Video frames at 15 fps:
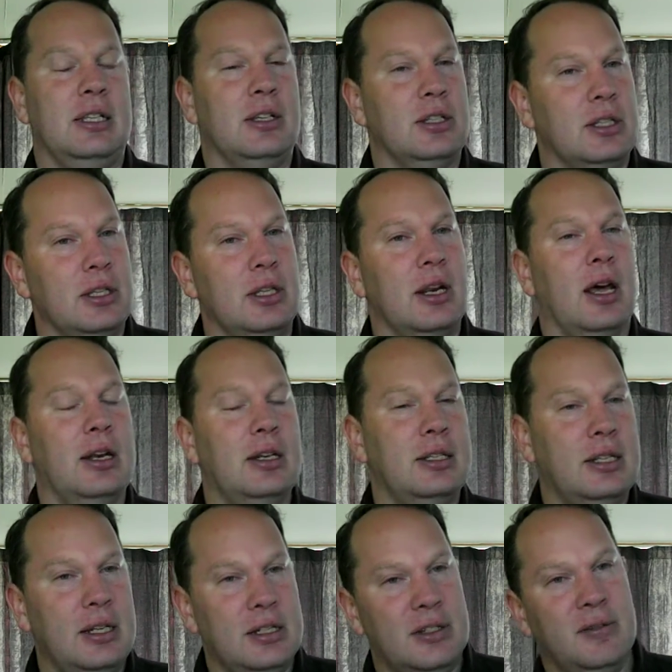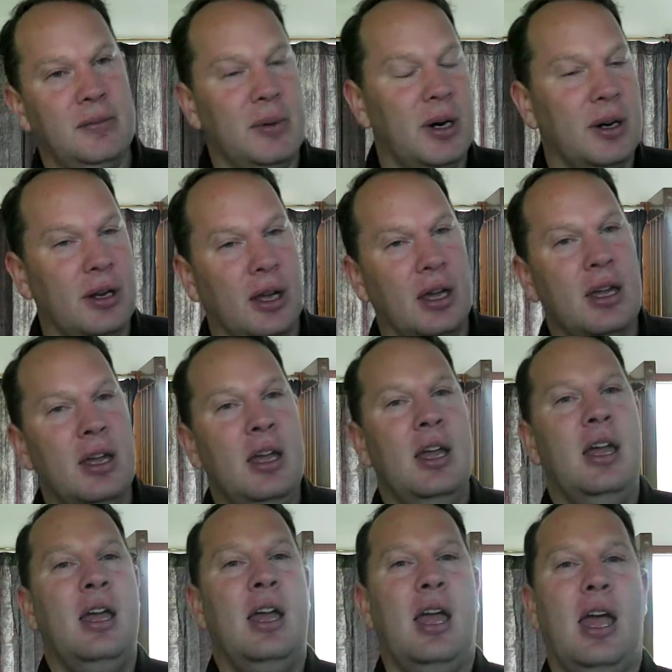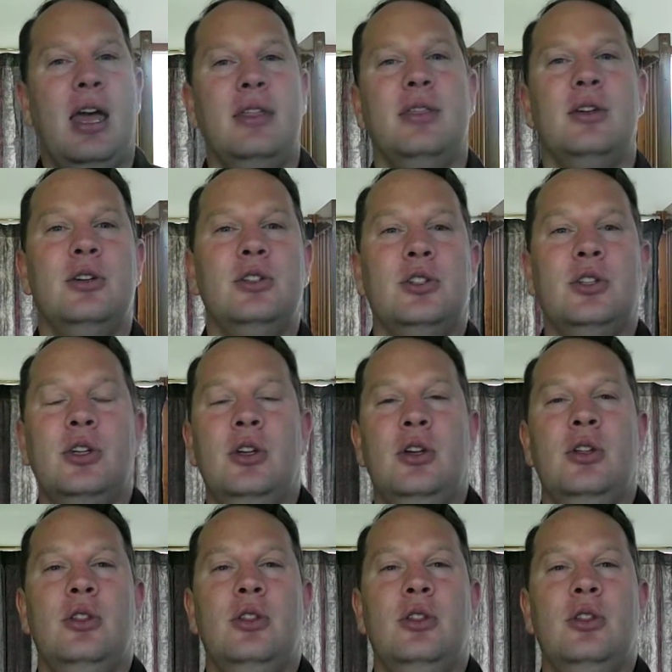There's the United States of America and there's